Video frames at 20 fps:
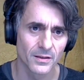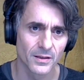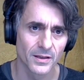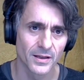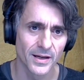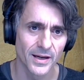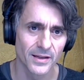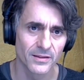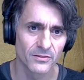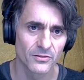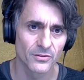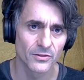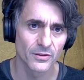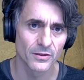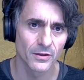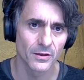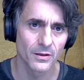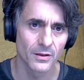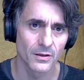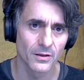
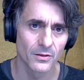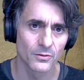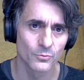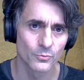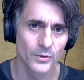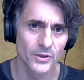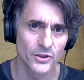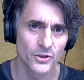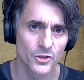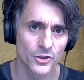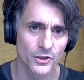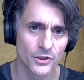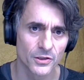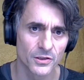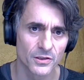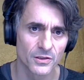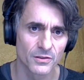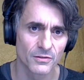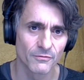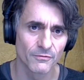enter
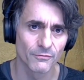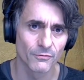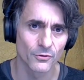regions for